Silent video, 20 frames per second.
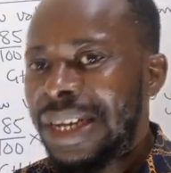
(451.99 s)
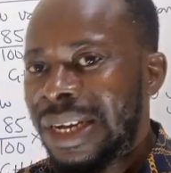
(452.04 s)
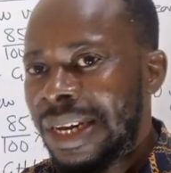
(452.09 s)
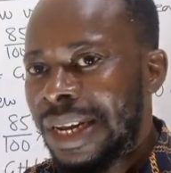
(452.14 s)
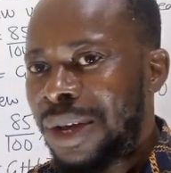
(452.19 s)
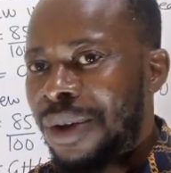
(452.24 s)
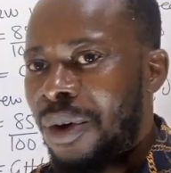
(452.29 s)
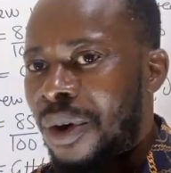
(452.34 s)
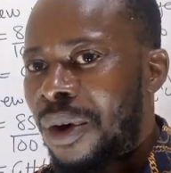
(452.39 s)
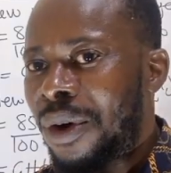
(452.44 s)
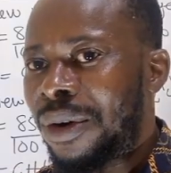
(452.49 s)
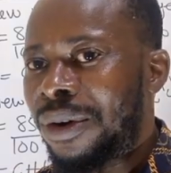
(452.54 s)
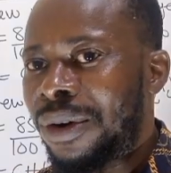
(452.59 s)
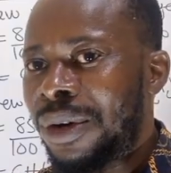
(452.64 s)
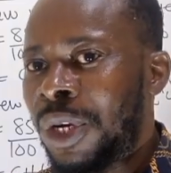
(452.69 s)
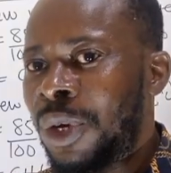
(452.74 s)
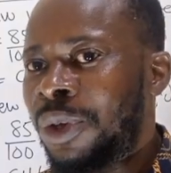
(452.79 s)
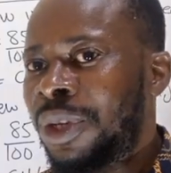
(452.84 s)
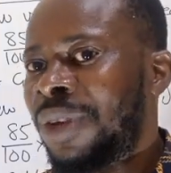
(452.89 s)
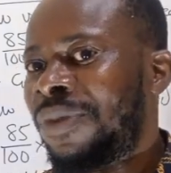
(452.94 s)
click
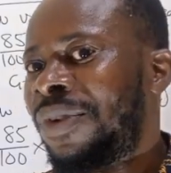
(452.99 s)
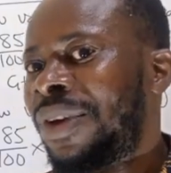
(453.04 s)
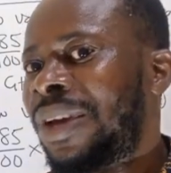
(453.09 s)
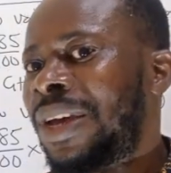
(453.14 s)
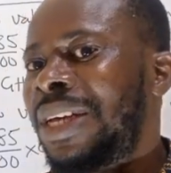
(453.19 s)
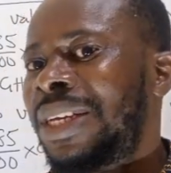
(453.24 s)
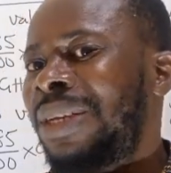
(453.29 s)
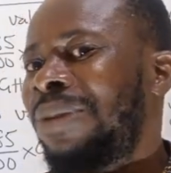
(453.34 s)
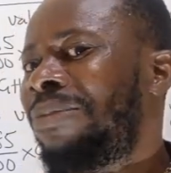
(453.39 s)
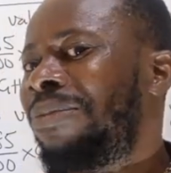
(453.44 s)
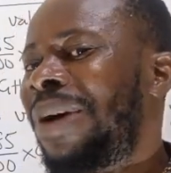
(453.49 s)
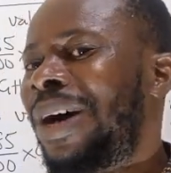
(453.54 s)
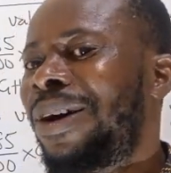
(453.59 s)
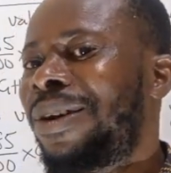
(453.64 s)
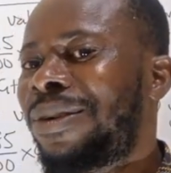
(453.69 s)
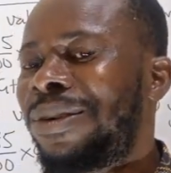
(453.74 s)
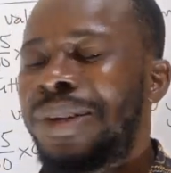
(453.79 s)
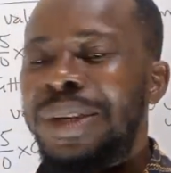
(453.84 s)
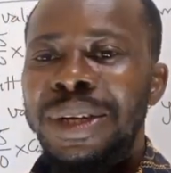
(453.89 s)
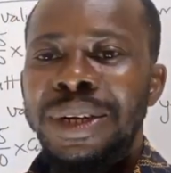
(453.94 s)
on notification
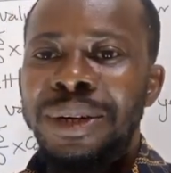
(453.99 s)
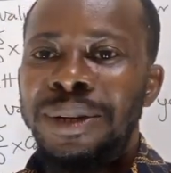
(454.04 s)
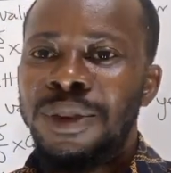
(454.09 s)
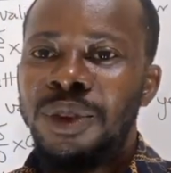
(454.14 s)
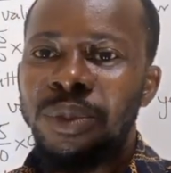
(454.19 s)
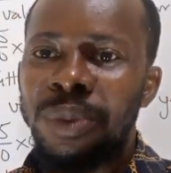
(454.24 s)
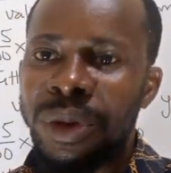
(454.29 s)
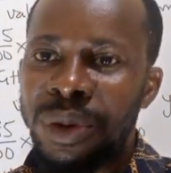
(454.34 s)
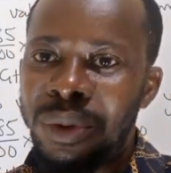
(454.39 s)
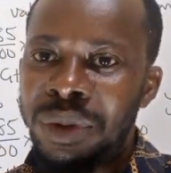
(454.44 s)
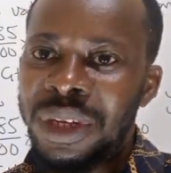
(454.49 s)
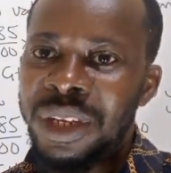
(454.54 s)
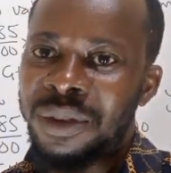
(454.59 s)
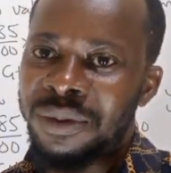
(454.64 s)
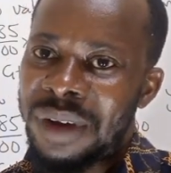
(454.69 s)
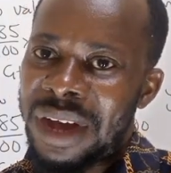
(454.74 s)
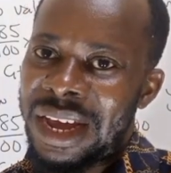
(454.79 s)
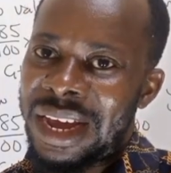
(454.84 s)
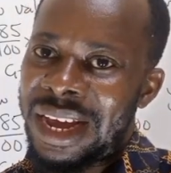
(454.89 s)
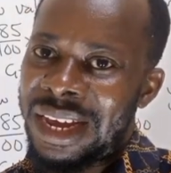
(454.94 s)
bell to be
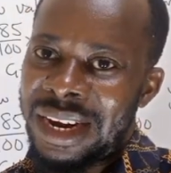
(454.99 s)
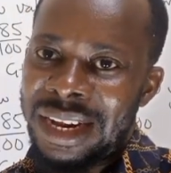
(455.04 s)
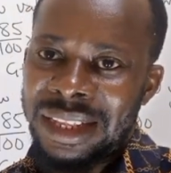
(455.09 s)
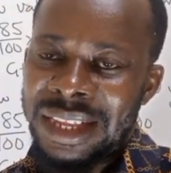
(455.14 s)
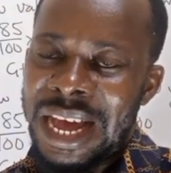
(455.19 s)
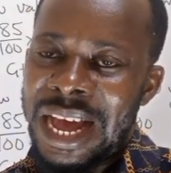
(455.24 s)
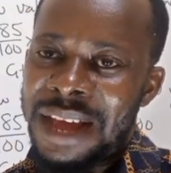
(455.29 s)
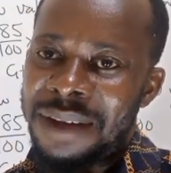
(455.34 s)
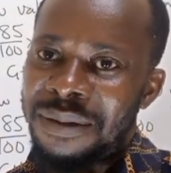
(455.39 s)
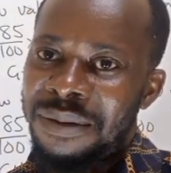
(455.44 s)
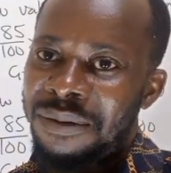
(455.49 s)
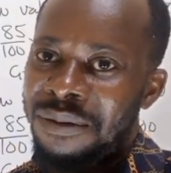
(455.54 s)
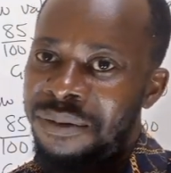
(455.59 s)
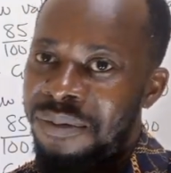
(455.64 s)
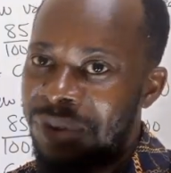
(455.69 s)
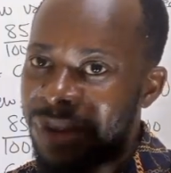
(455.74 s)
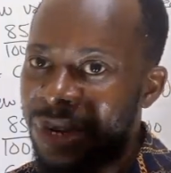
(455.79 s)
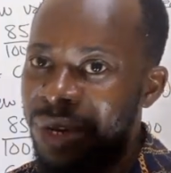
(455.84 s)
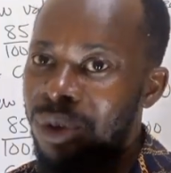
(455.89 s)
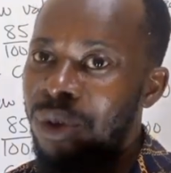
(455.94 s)
notified anytime
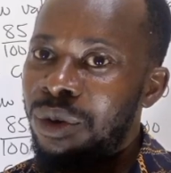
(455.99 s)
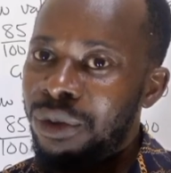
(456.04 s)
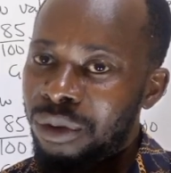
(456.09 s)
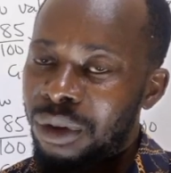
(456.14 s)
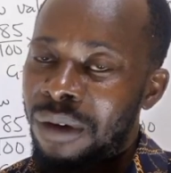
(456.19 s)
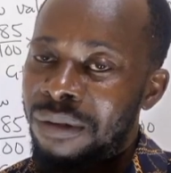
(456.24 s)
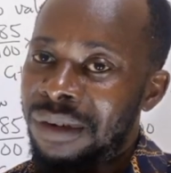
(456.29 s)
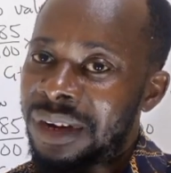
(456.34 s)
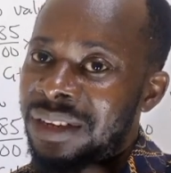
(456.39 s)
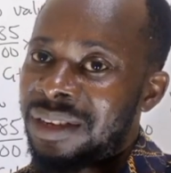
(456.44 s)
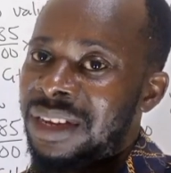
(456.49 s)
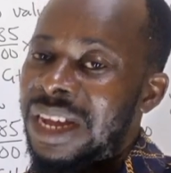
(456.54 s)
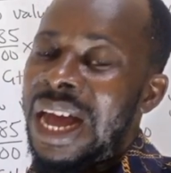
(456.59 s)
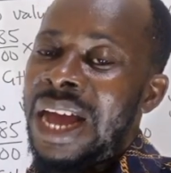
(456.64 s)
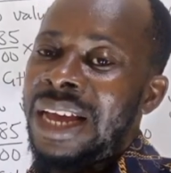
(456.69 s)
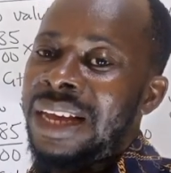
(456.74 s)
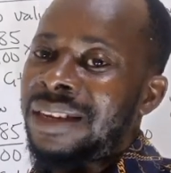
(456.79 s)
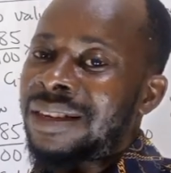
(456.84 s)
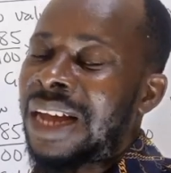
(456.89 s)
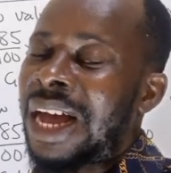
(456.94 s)
videos of this
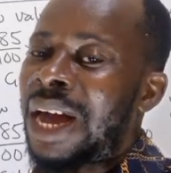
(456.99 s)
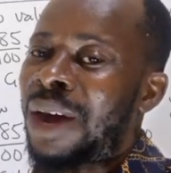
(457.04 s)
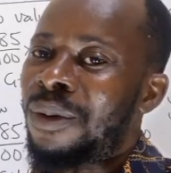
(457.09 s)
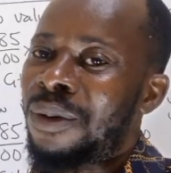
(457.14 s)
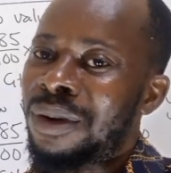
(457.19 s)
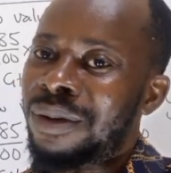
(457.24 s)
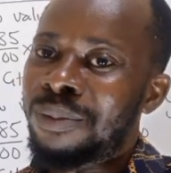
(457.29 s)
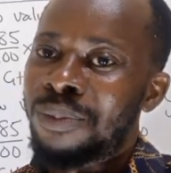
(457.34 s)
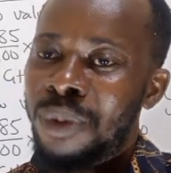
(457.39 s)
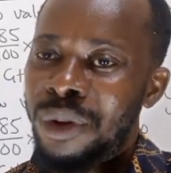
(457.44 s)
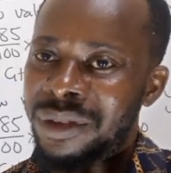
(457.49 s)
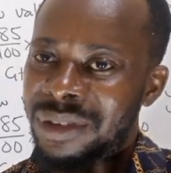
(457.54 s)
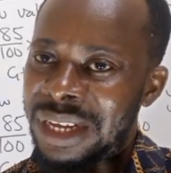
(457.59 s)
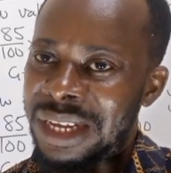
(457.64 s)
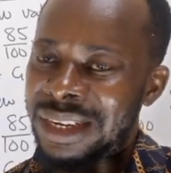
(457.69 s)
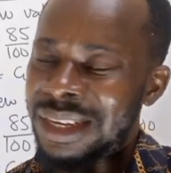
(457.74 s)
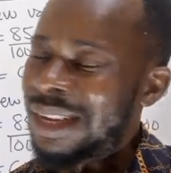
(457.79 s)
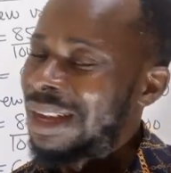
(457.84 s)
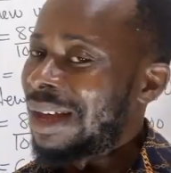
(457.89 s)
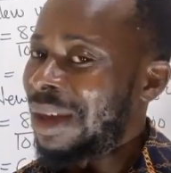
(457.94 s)
kind are
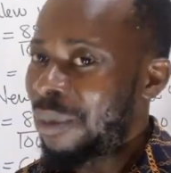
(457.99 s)
posted.